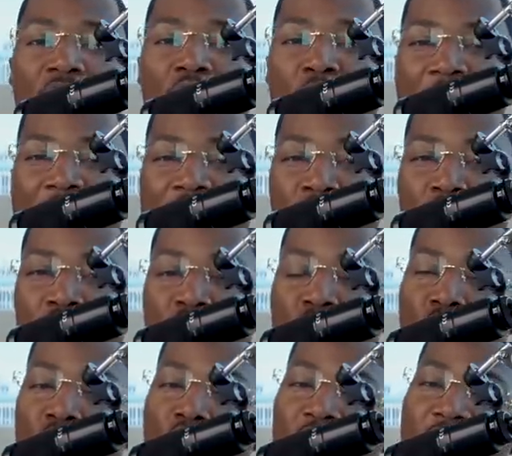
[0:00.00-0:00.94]
who has what
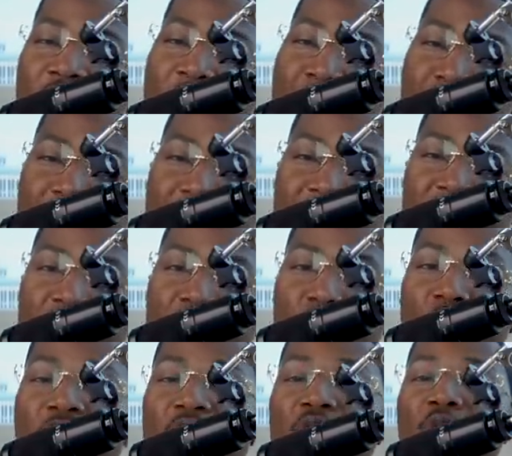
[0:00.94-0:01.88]
you want and been
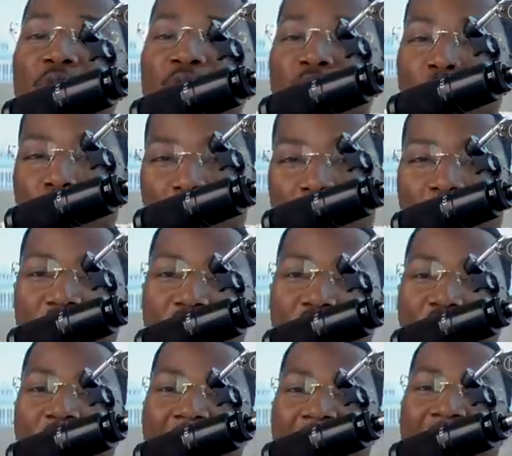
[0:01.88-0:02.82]
where, you, where
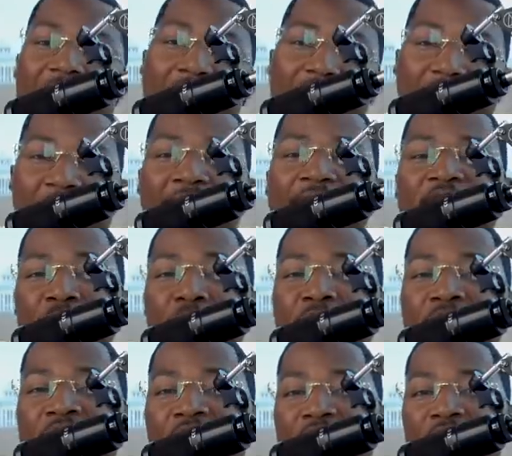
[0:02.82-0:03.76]
you're at, at this
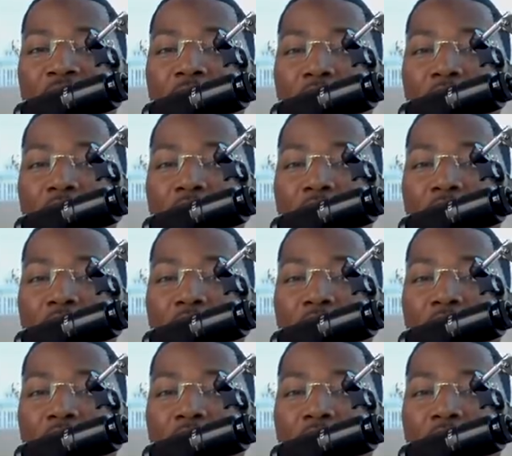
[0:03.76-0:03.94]
particular